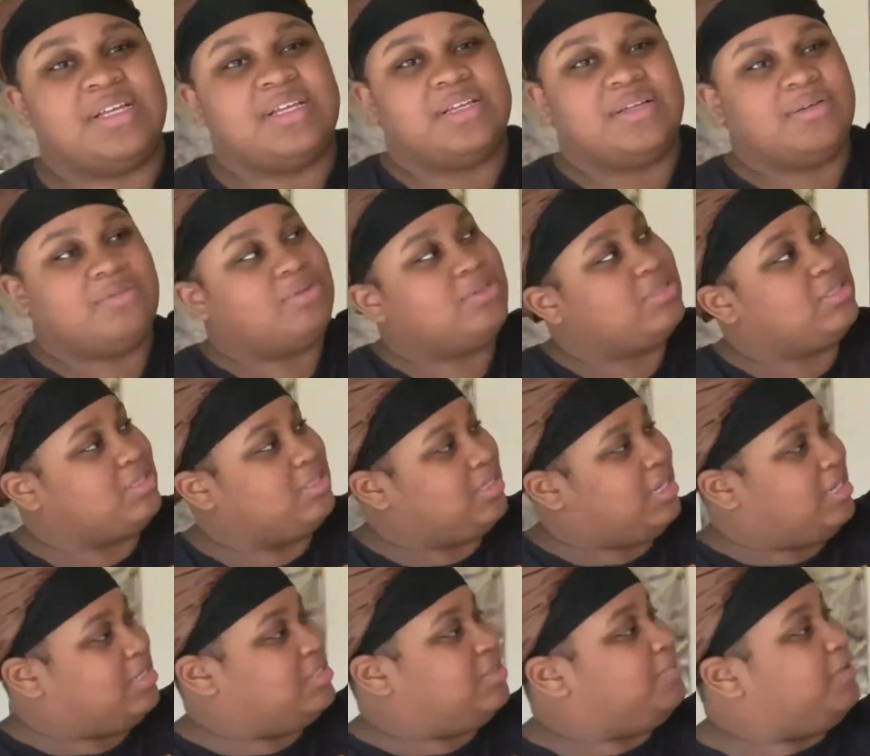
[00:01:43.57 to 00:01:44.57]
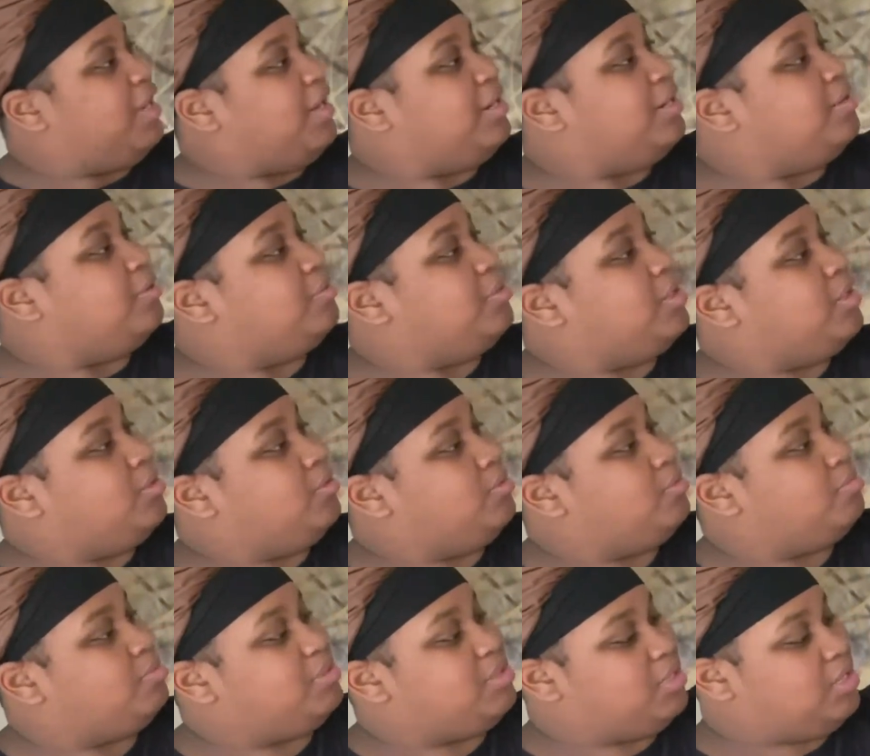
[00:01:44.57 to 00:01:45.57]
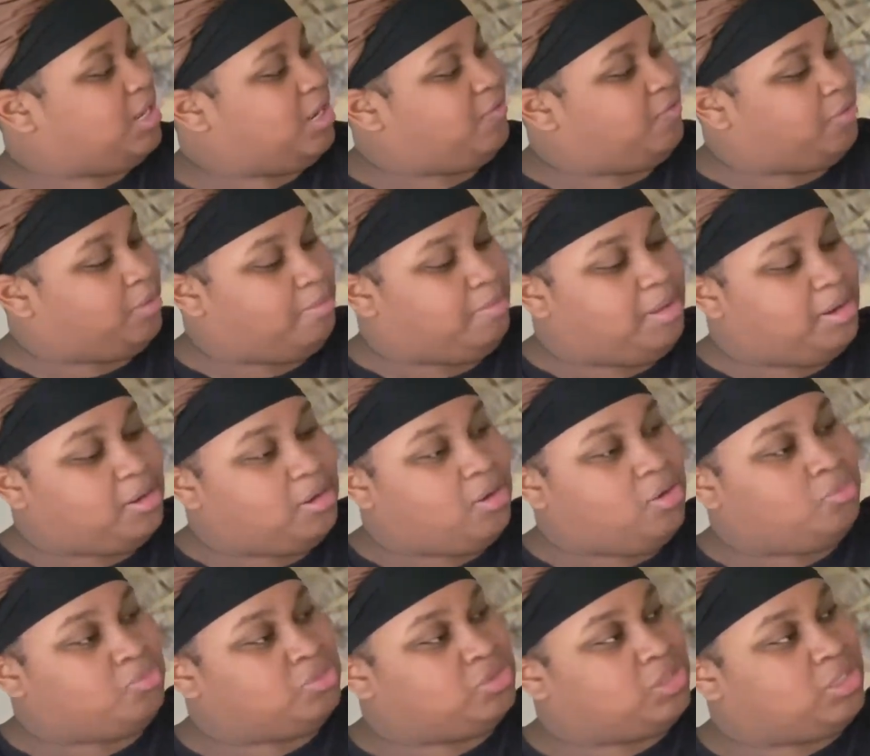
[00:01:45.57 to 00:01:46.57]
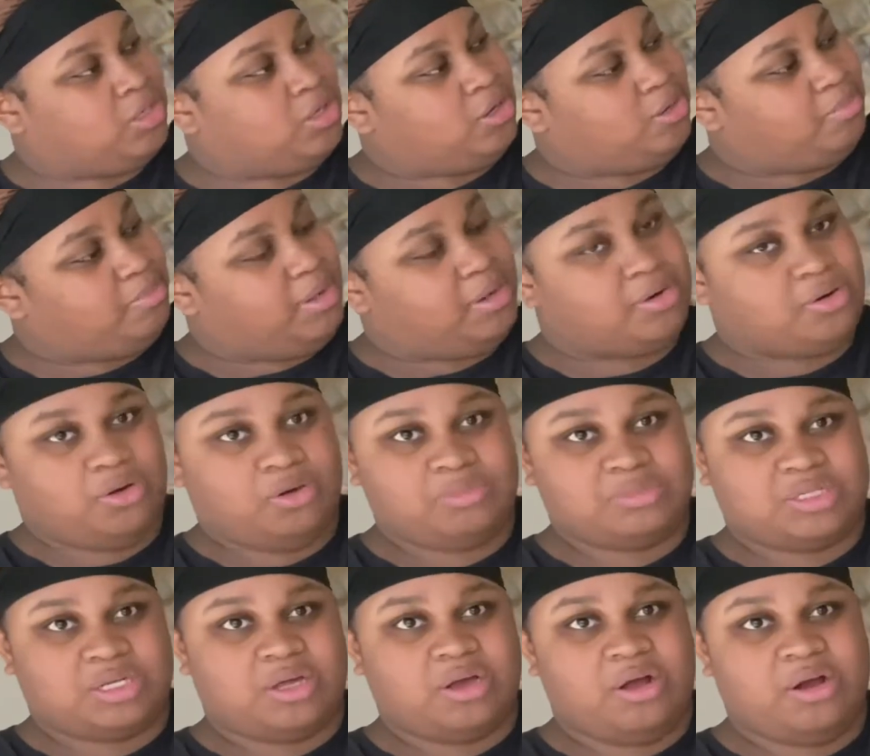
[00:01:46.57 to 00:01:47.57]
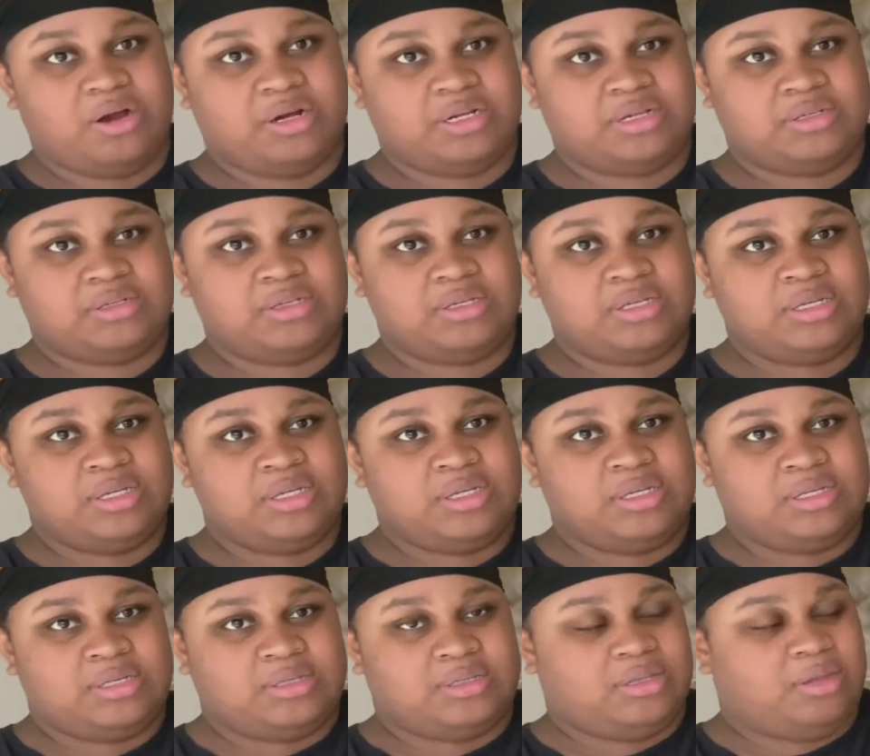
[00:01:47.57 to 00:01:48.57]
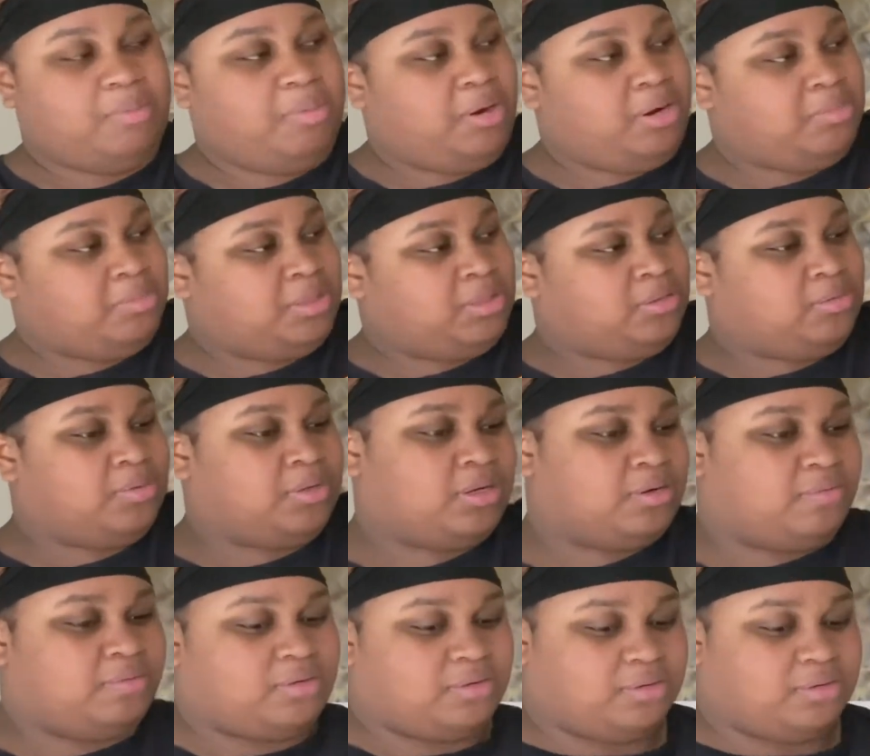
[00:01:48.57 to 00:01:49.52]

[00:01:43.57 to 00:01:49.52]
What's the size of it? I don't know, but it came from Better Homes and Better Homes and Garden Department or whatever.